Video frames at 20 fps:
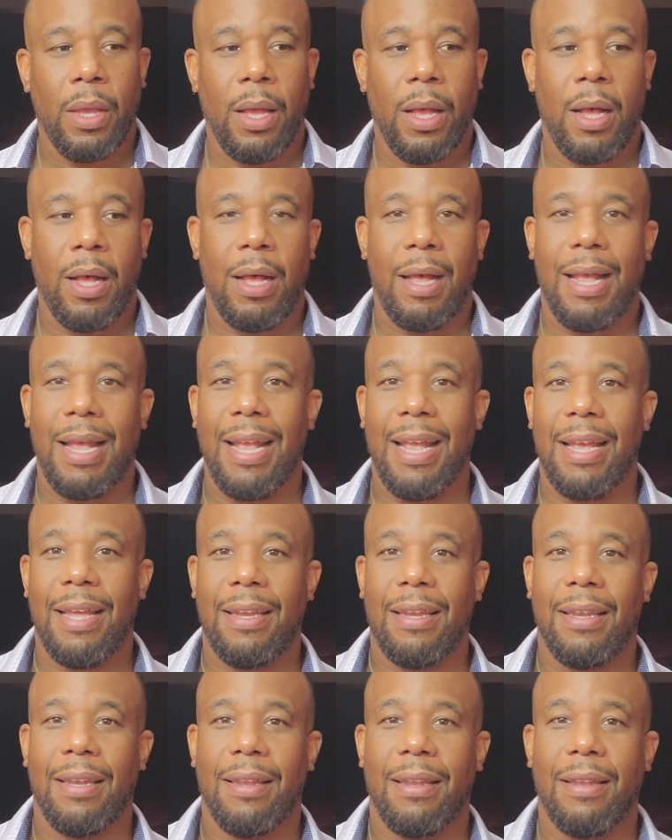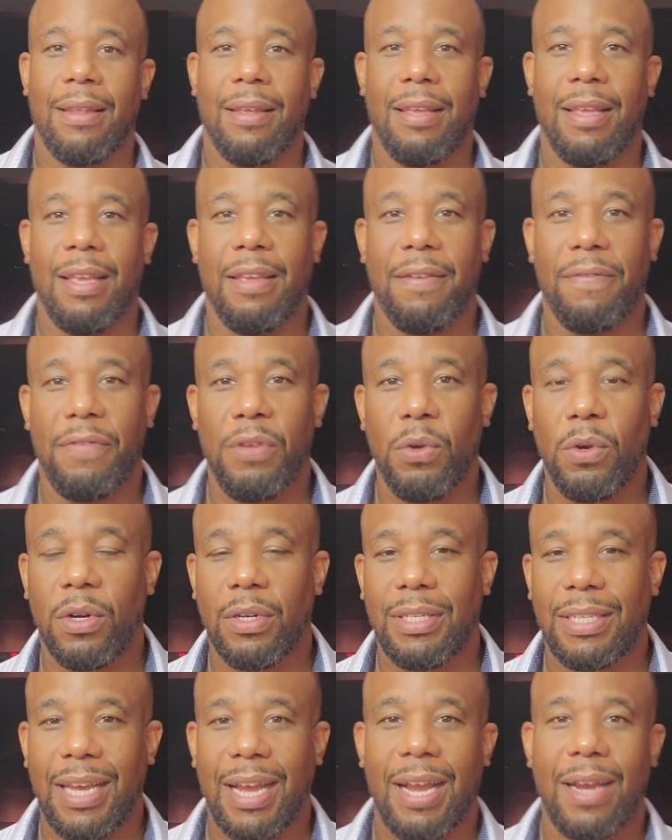And if you
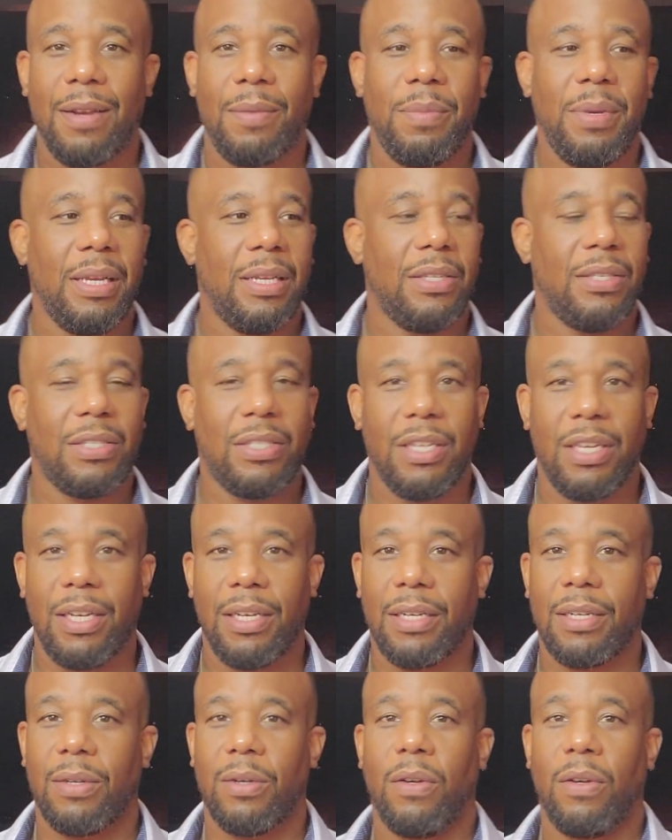are tired of being stuck,